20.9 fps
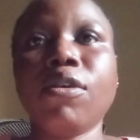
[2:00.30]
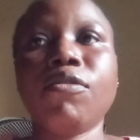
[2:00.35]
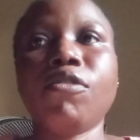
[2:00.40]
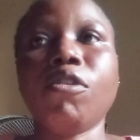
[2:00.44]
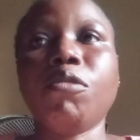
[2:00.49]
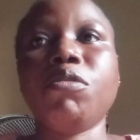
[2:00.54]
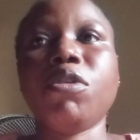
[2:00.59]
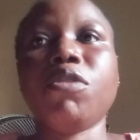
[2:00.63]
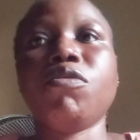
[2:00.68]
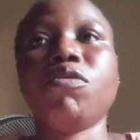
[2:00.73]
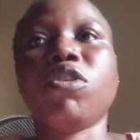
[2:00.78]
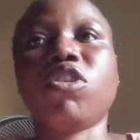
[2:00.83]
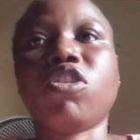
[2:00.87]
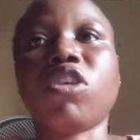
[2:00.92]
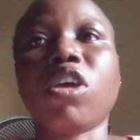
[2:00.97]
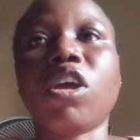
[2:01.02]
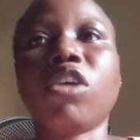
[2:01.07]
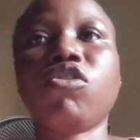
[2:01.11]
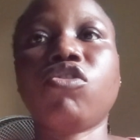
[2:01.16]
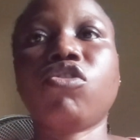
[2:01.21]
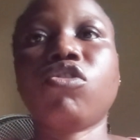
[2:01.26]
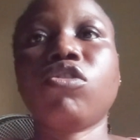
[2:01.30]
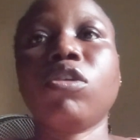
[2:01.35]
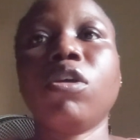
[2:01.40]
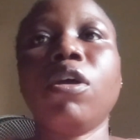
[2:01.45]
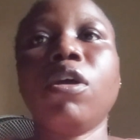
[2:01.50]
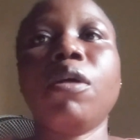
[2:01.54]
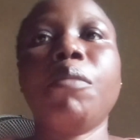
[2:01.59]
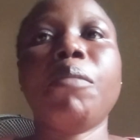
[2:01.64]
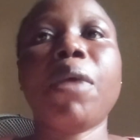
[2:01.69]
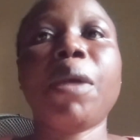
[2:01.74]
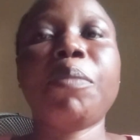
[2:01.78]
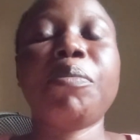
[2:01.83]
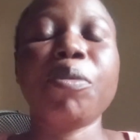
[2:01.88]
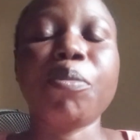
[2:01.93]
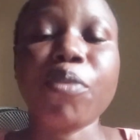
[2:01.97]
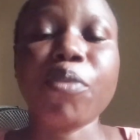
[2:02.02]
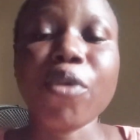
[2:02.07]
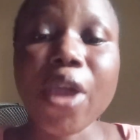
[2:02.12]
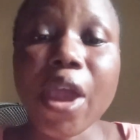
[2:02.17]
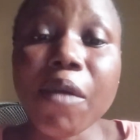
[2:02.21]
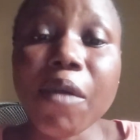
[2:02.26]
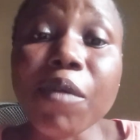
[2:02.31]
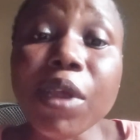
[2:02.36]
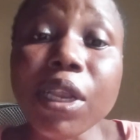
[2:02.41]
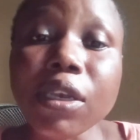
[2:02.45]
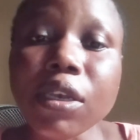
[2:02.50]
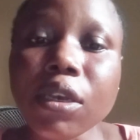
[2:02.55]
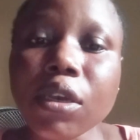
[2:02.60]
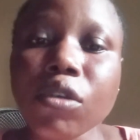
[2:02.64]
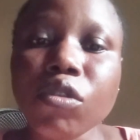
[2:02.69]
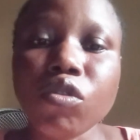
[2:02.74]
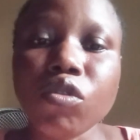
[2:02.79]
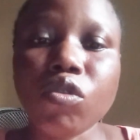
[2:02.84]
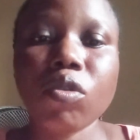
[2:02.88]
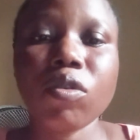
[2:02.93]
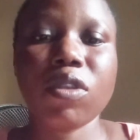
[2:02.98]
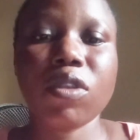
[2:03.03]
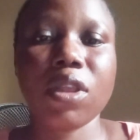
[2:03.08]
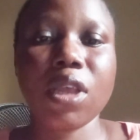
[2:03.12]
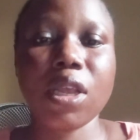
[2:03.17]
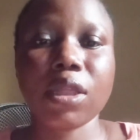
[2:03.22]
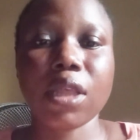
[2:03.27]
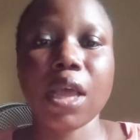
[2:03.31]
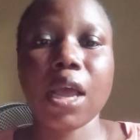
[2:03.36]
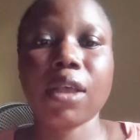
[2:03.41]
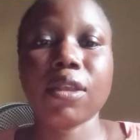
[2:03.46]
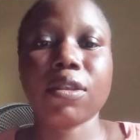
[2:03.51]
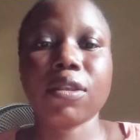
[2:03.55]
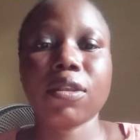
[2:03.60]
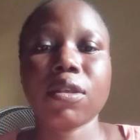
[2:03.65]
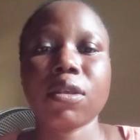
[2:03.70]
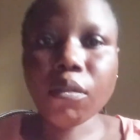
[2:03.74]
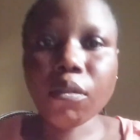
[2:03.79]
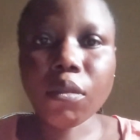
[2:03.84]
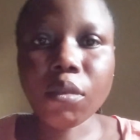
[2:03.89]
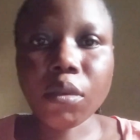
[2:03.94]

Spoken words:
from the research, by preparing those datas.